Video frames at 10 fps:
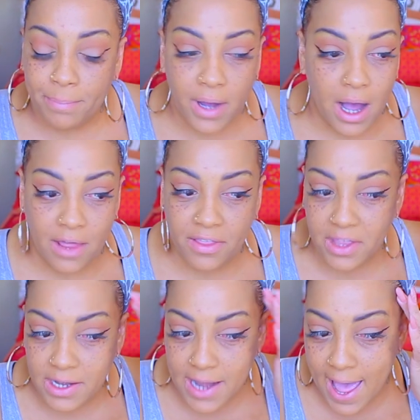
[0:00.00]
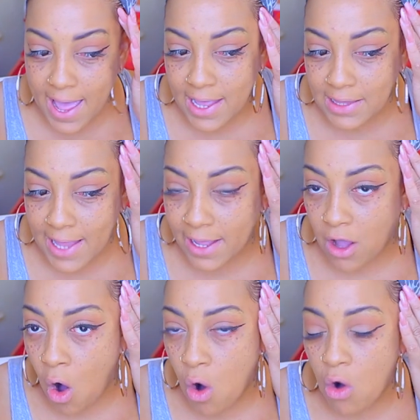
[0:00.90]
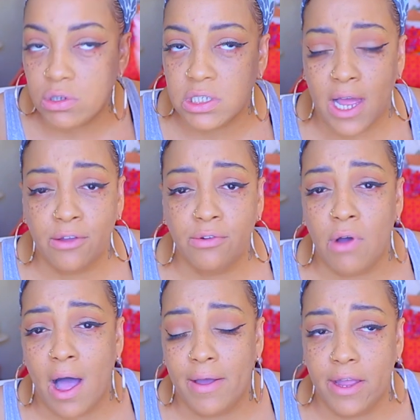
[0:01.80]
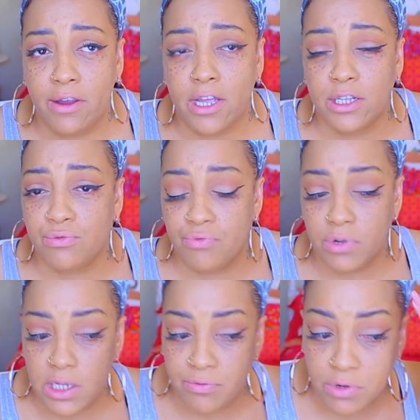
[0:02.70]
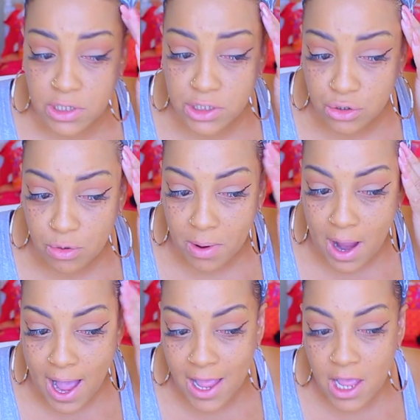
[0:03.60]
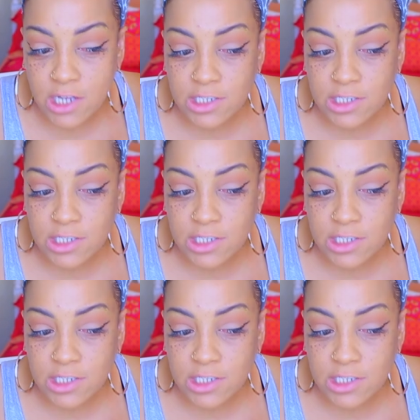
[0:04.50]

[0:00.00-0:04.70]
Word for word: But other than that, it like holds. Now, you know, out here it gets really, really super hot.